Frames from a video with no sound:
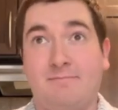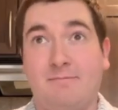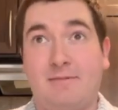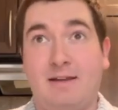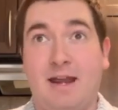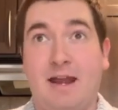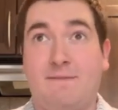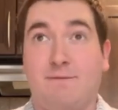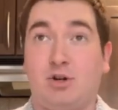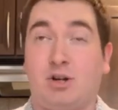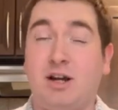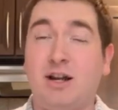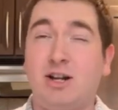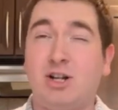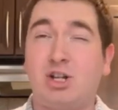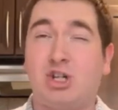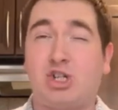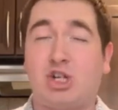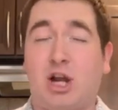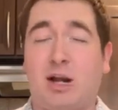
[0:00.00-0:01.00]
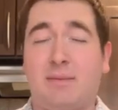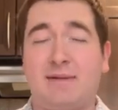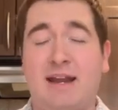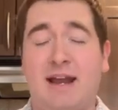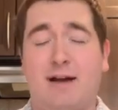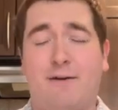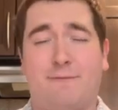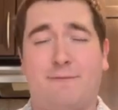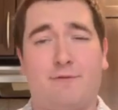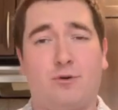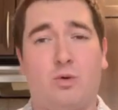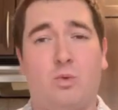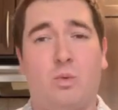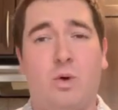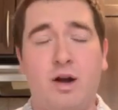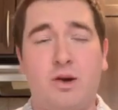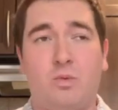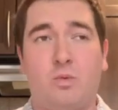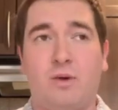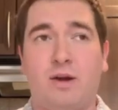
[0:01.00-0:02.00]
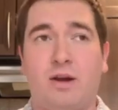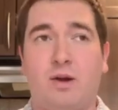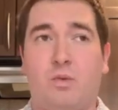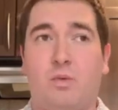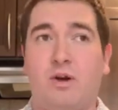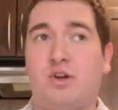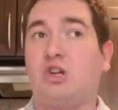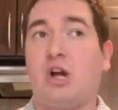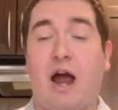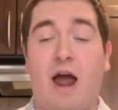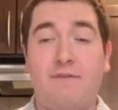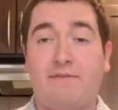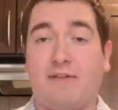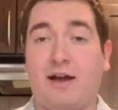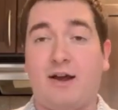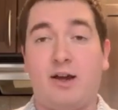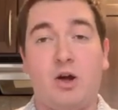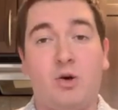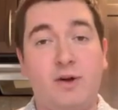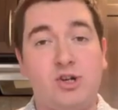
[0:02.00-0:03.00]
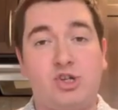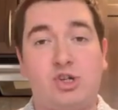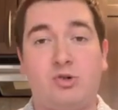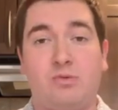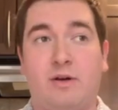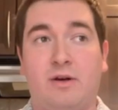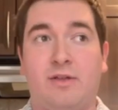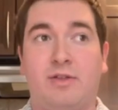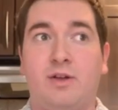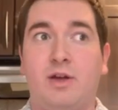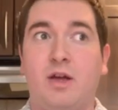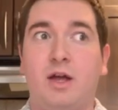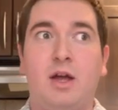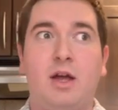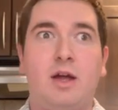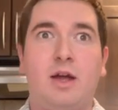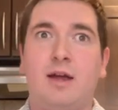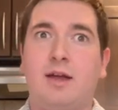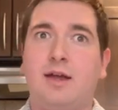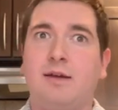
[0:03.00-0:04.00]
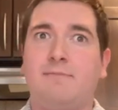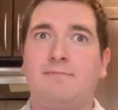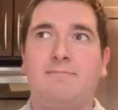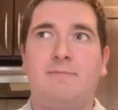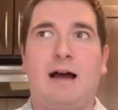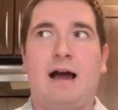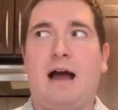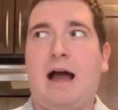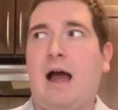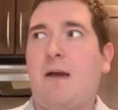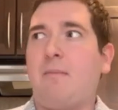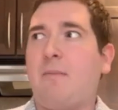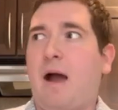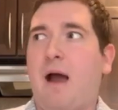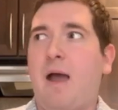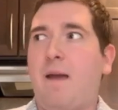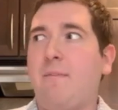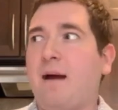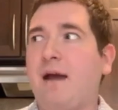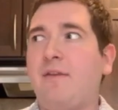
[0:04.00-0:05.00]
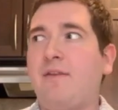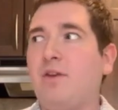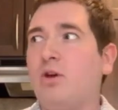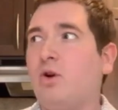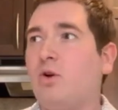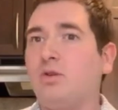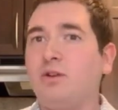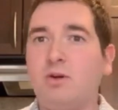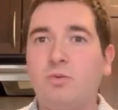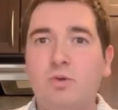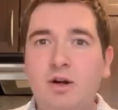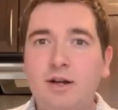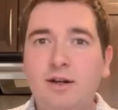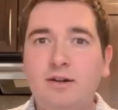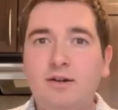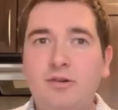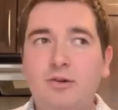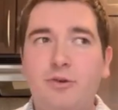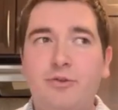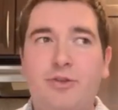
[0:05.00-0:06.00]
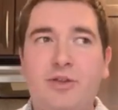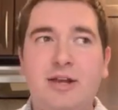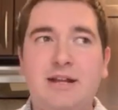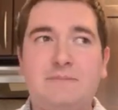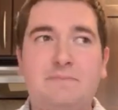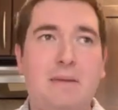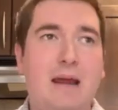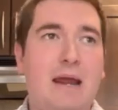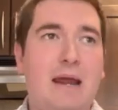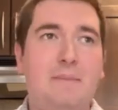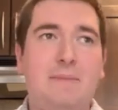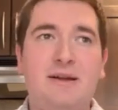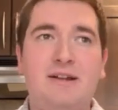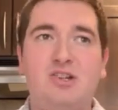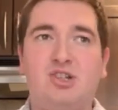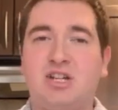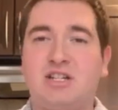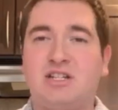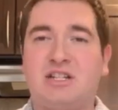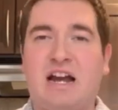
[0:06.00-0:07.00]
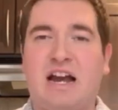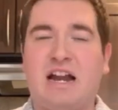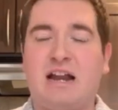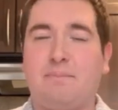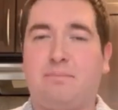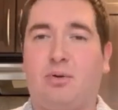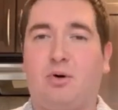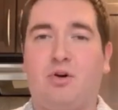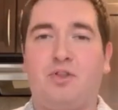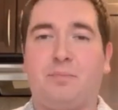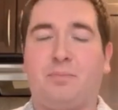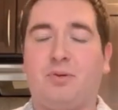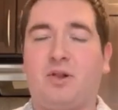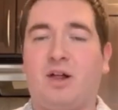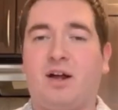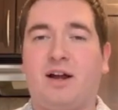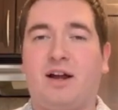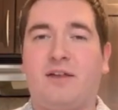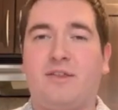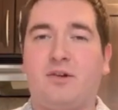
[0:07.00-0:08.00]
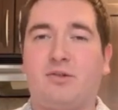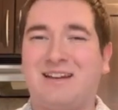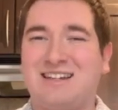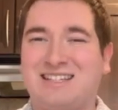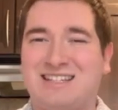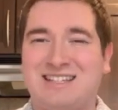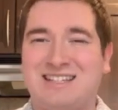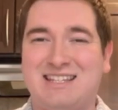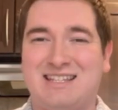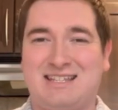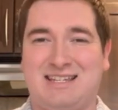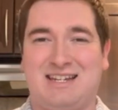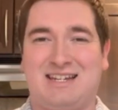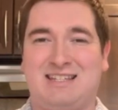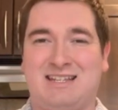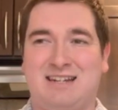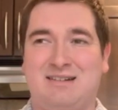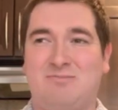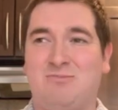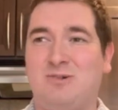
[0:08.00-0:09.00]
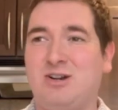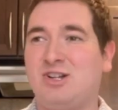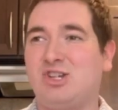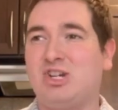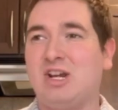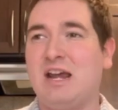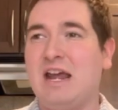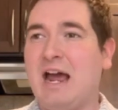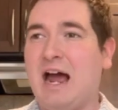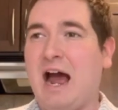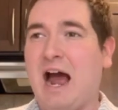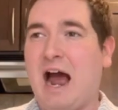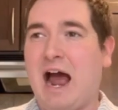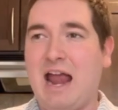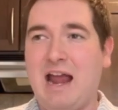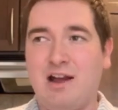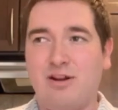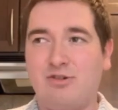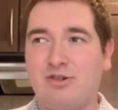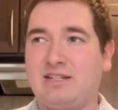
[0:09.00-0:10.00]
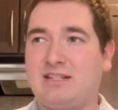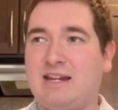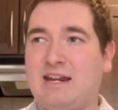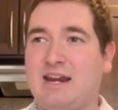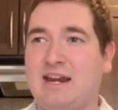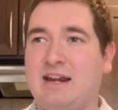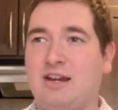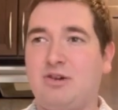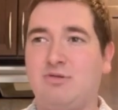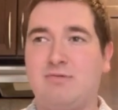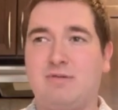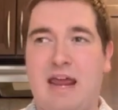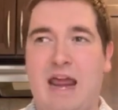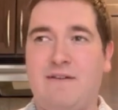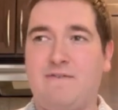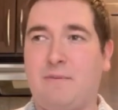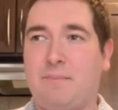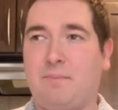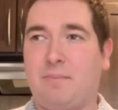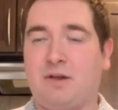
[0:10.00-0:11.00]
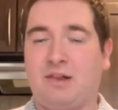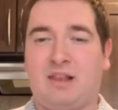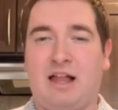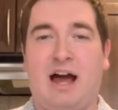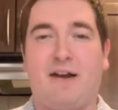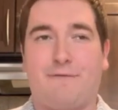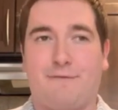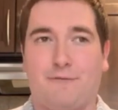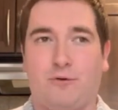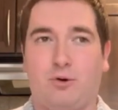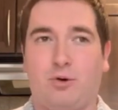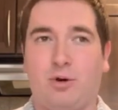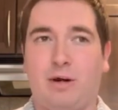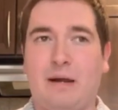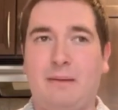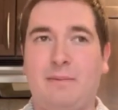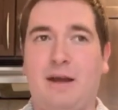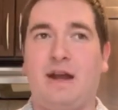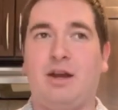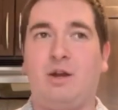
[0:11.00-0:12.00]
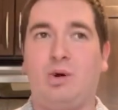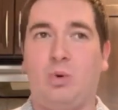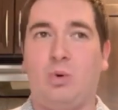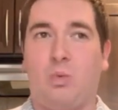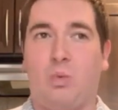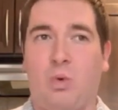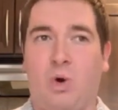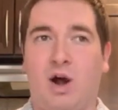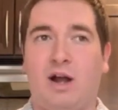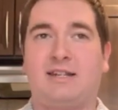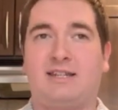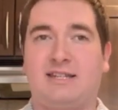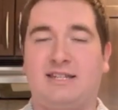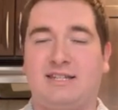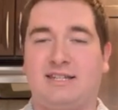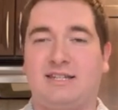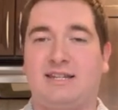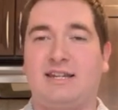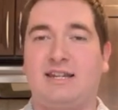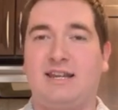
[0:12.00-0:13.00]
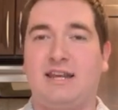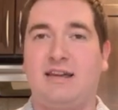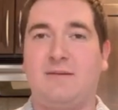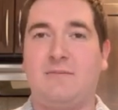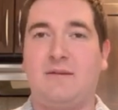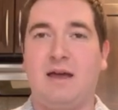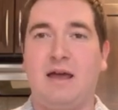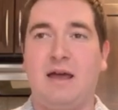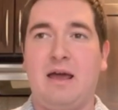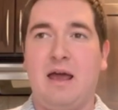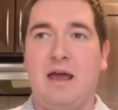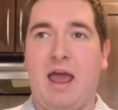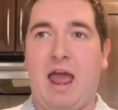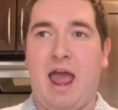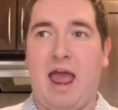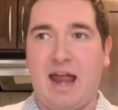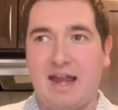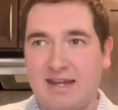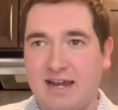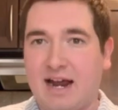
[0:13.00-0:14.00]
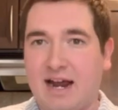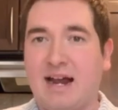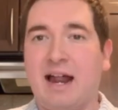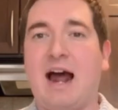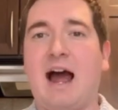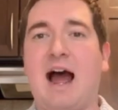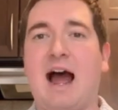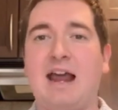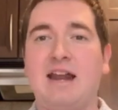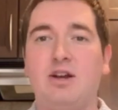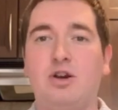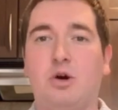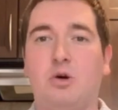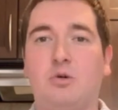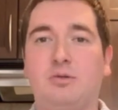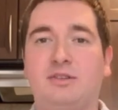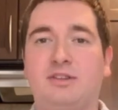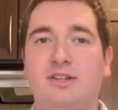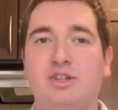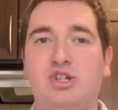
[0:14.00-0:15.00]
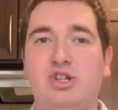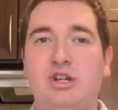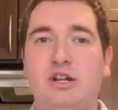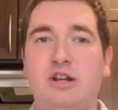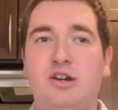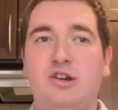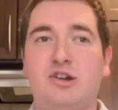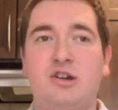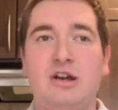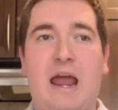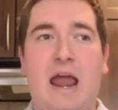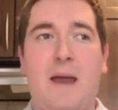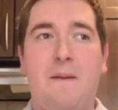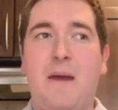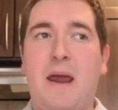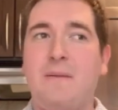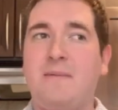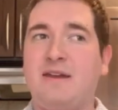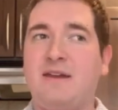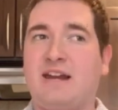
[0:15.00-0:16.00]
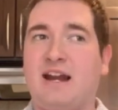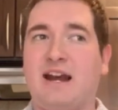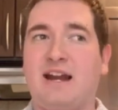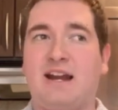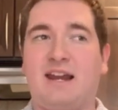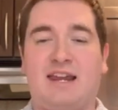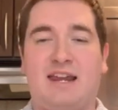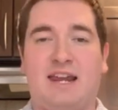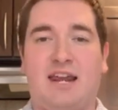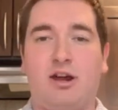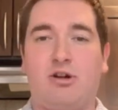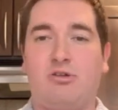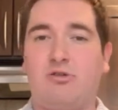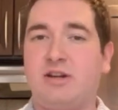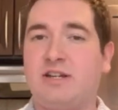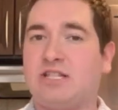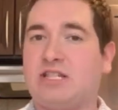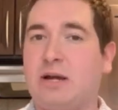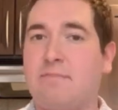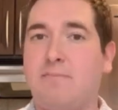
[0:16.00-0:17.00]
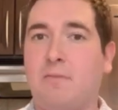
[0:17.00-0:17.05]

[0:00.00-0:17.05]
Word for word: if you're going to shut him down for one week, which I've got no issue with, I'm, am I the only one who thinks maybe just kind of pull the plug on the rest of the season? Which I understand, you gave up a lot for him and you want to see him end on a high note this year and maybe kind of carry some